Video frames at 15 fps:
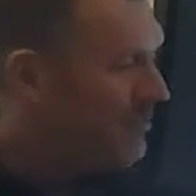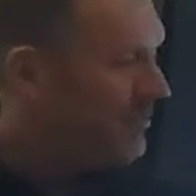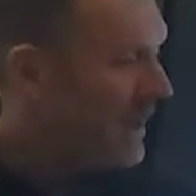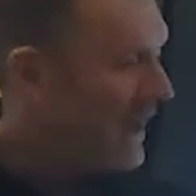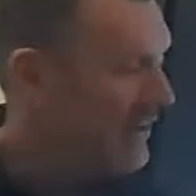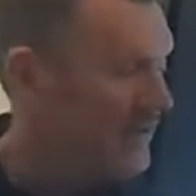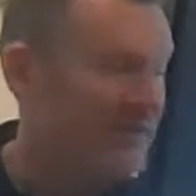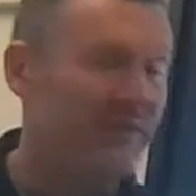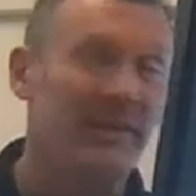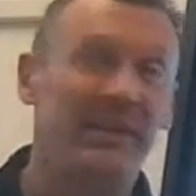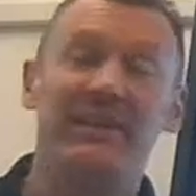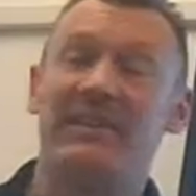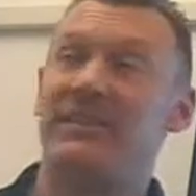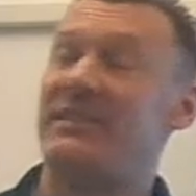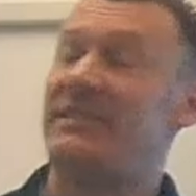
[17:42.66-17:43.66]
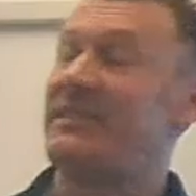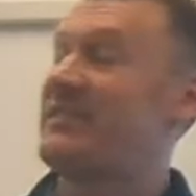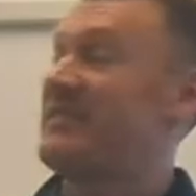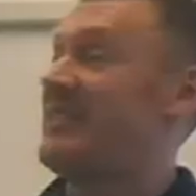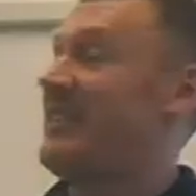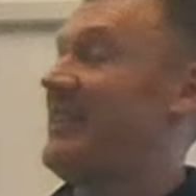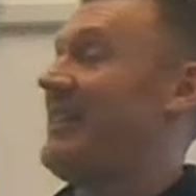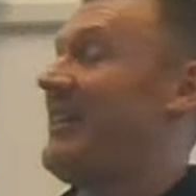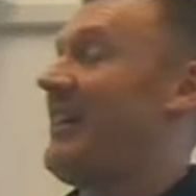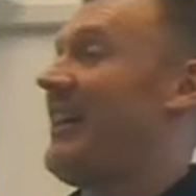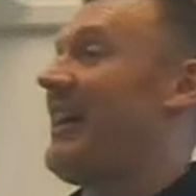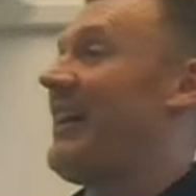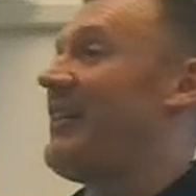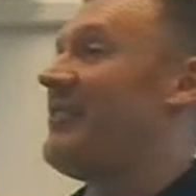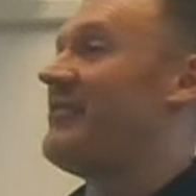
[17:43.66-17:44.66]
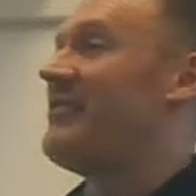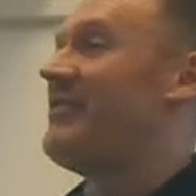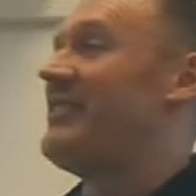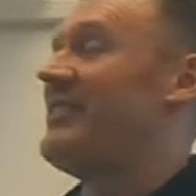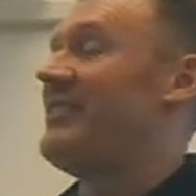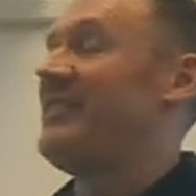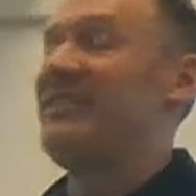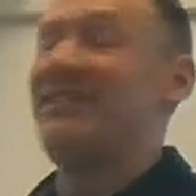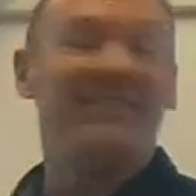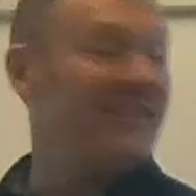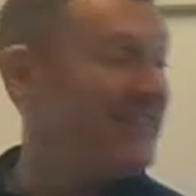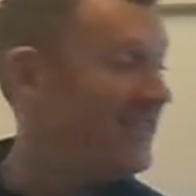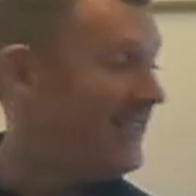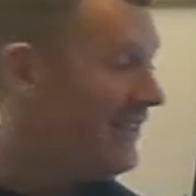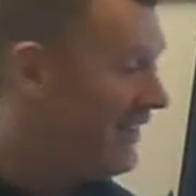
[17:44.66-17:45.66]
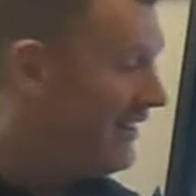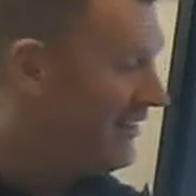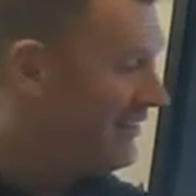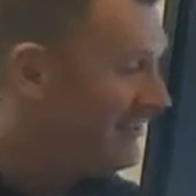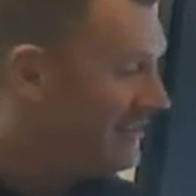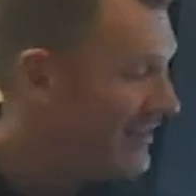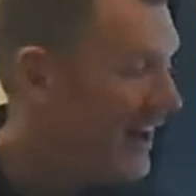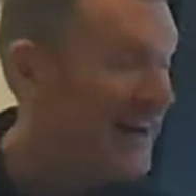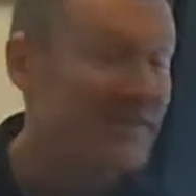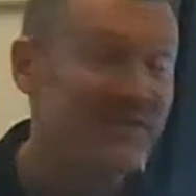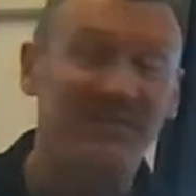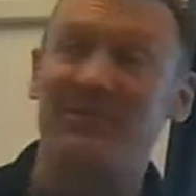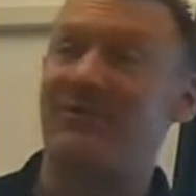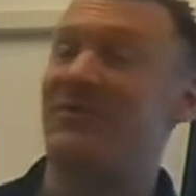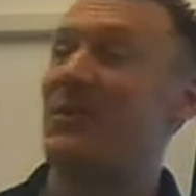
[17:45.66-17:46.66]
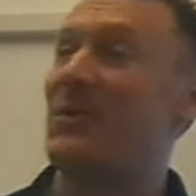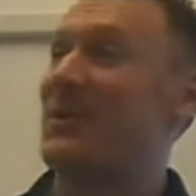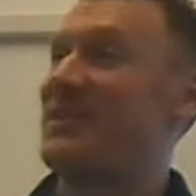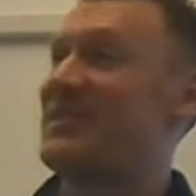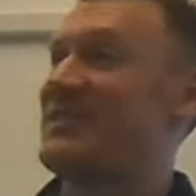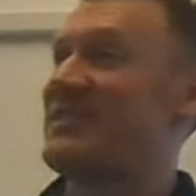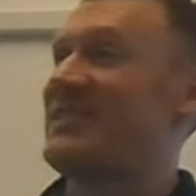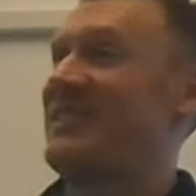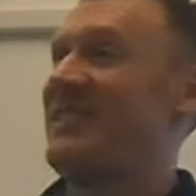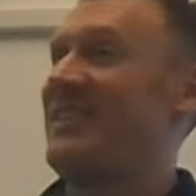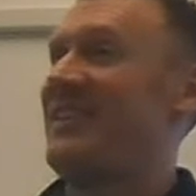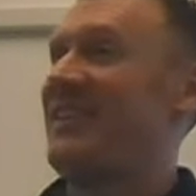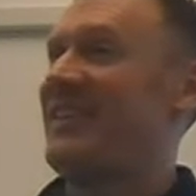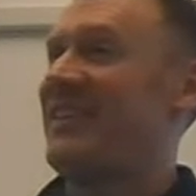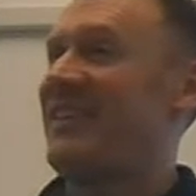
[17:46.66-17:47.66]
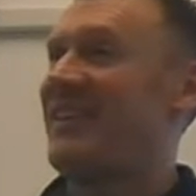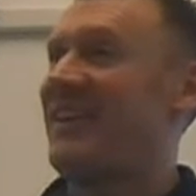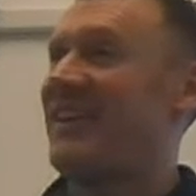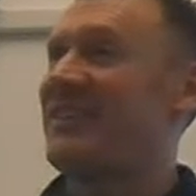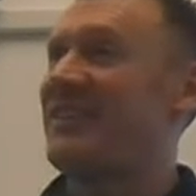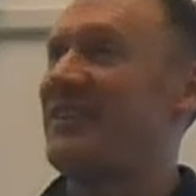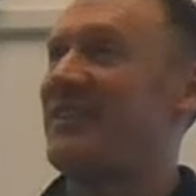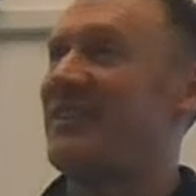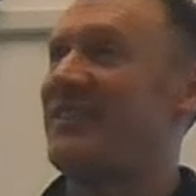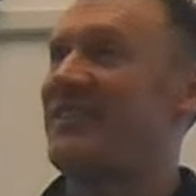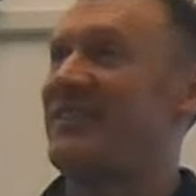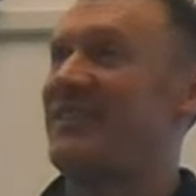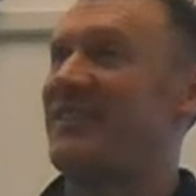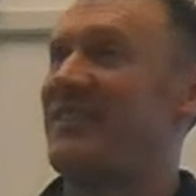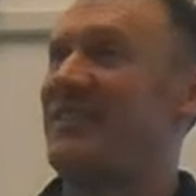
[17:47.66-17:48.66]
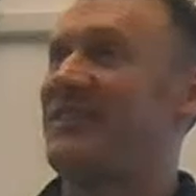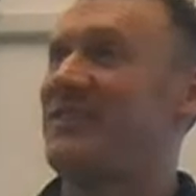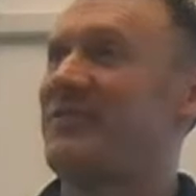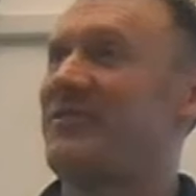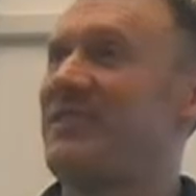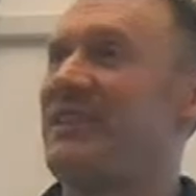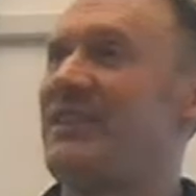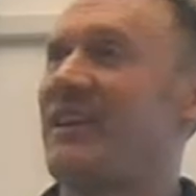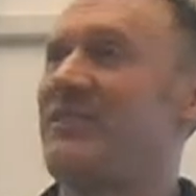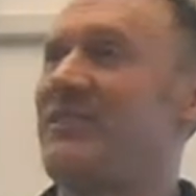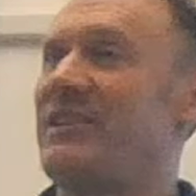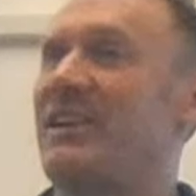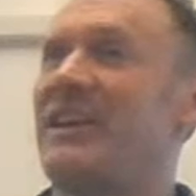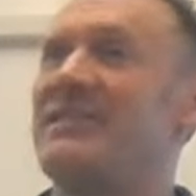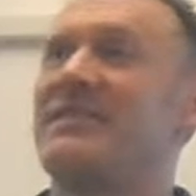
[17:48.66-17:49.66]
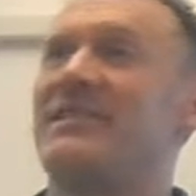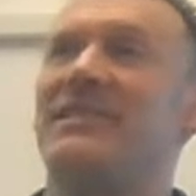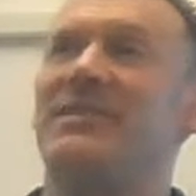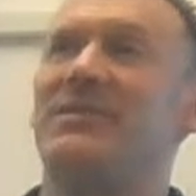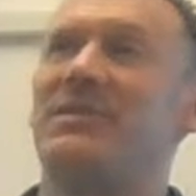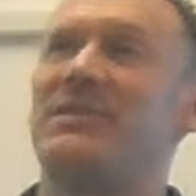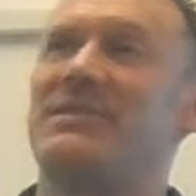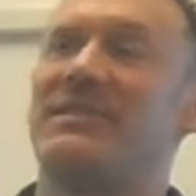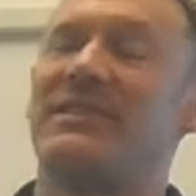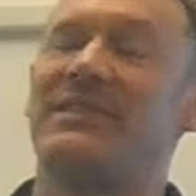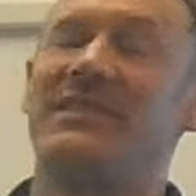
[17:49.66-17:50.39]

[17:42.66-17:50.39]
Ballerinas have lots of force on their feet. I have a cousin that was a